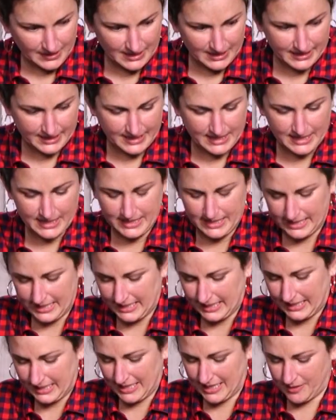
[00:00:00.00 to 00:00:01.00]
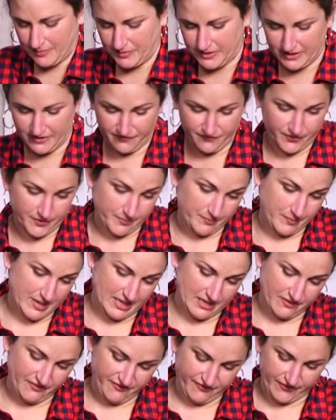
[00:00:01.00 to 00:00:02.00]
Again, it keeps it from
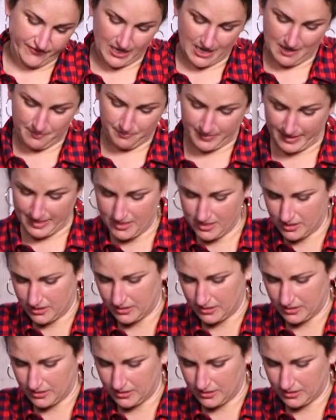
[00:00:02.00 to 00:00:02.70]
being floppy.